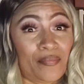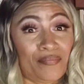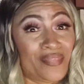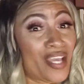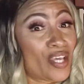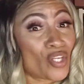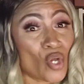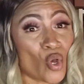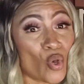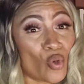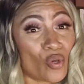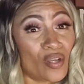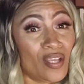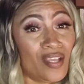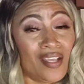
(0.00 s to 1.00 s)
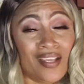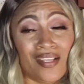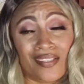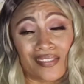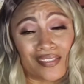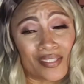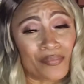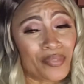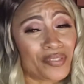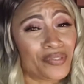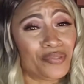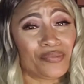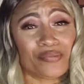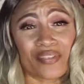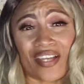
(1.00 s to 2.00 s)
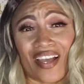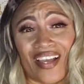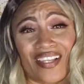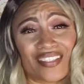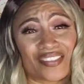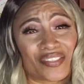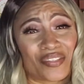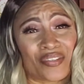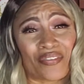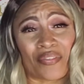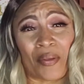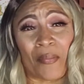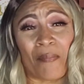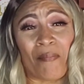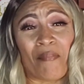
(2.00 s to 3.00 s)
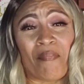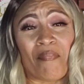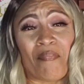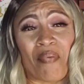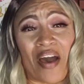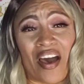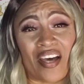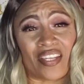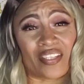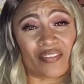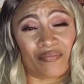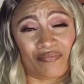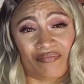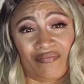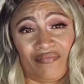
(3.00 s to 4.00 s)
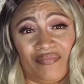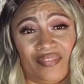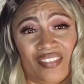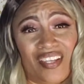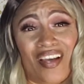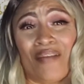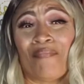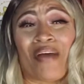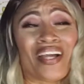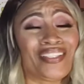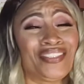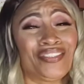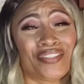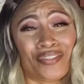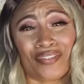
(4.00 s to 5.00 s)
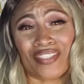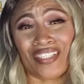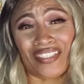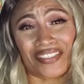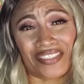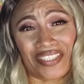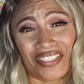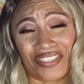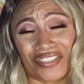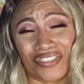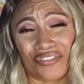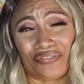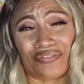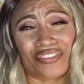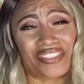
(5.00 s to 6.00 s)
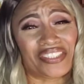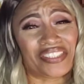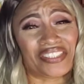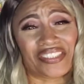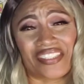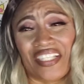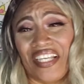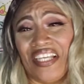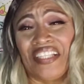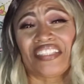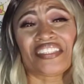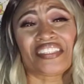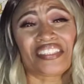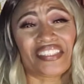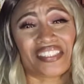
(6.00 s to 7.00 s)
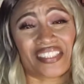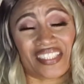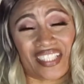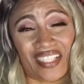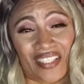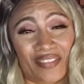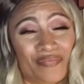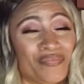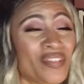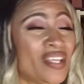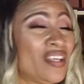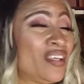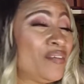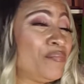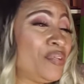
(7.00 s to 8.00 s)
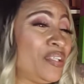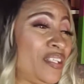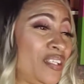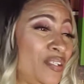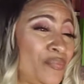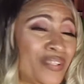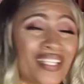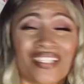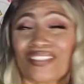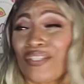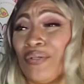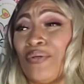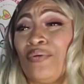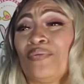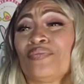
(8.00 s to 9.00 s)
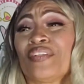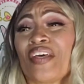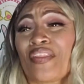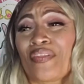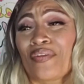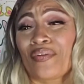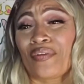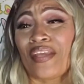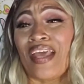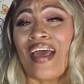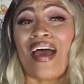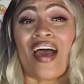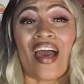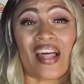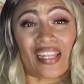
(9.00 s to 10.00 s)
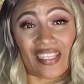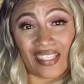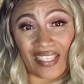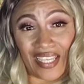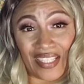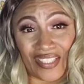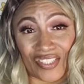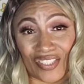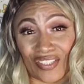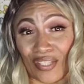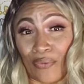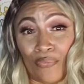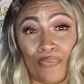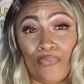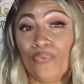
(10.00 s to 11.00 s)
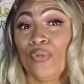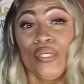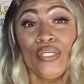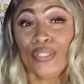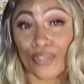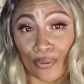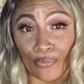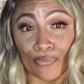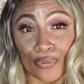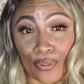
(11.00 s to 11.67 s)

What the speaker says: not all. Some of you guys are the bottom of my dirtiest tennis shoe. Just scum. But anyway, that's a whole nother allegation that we don't